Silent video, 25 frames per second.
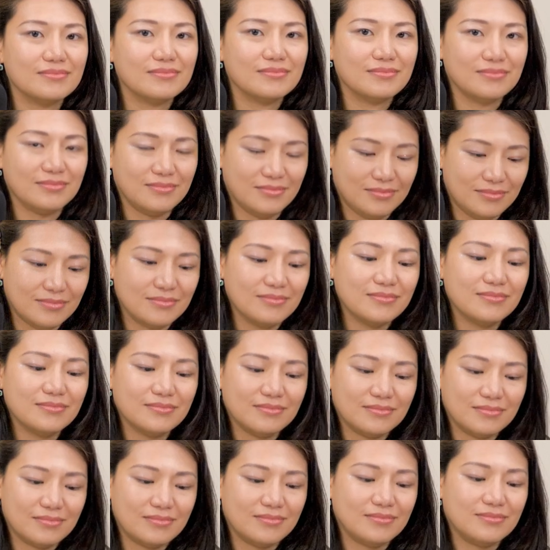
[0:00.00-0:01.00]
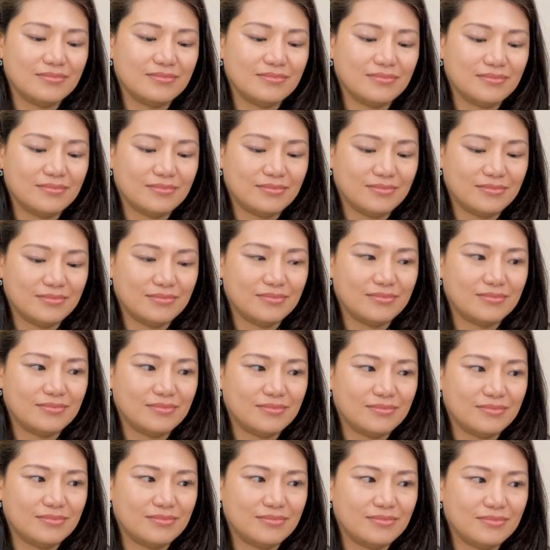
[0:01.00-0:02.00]

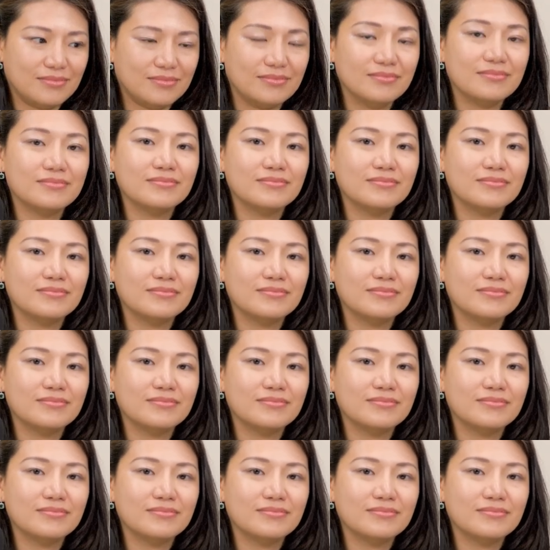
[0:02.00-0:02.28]
The person shown says nothing.